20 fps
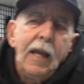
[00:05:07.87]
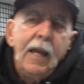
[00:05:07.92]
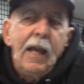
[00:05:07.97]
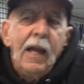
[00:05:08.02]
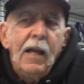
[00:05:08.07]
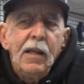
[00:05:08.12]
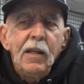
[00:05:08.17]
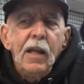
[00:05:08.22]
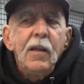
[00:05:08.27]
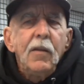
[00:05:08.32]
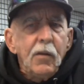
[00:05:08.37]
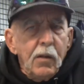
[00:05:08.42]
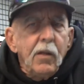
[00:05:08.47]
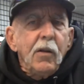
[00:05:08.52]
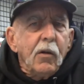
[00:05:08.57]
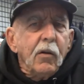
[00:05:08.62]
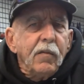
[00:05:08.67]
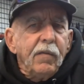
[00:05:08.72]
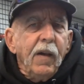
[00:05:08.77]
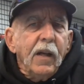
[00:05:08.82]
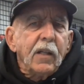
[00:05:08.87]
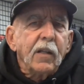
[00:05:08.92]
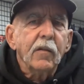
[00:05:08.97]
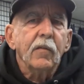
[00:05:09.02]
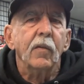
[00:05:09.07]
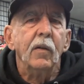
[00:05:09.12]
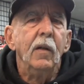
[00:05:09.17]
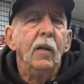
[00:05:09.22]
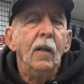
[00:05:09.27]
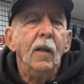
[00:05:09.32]
and they're
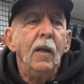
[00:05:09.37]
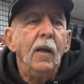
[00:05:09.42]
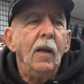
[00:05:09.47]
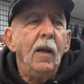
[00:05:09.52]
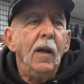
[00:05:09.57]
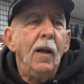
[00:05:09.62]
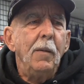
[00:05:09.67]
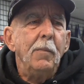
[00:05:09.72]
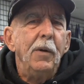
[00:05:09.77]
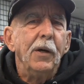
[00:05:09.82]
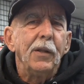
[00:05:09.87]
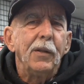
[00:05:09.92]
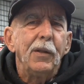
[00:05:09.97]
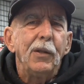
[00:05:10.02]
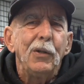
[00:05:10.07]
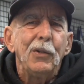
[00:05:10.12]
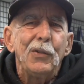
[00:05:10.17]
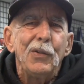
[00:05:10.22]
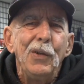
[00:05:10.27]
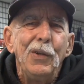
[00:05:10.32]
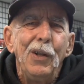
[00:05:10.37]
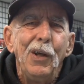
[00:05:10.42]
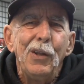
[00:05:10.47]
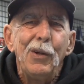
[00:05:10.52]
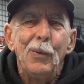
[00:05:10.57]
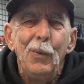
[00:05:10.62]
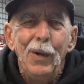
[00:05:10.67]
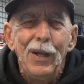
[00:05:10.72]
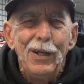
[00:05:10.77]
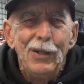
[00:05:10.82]
effective. But there is another
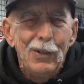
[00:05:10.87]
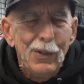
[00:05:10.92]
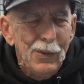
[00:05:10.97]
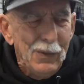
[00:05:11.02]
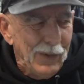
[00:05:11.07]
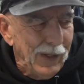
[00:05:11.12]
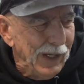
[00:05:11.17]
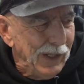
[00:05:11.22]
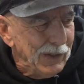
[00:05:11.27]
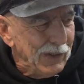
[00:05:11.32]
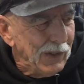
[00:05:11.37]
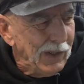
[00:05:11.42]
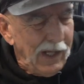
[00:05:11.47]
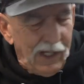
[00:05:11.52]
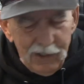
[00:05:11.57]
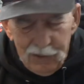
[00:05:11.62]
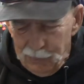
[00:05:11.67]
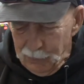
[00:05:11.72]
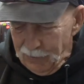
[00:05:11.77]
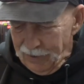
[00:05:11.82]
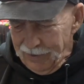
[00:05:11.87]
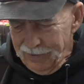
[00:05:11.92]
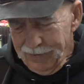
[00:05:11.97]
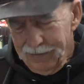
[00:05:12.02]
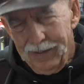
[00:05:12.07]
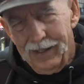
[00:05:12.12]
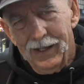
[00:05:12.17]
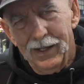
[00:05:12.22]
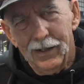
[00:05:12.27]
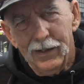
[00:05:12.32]
way to do things, and that's what,
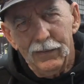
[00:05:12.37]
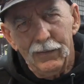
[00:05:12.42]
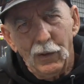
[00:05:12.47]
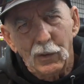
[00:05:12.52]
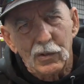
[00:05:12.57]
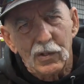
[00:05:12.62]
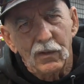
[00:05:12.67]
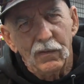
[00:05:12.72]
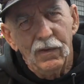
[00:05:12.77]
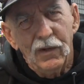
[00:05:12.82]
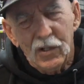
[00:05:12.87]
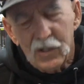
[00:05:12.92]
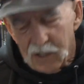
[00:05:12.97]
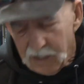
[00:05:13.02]
you know, the folks at Fish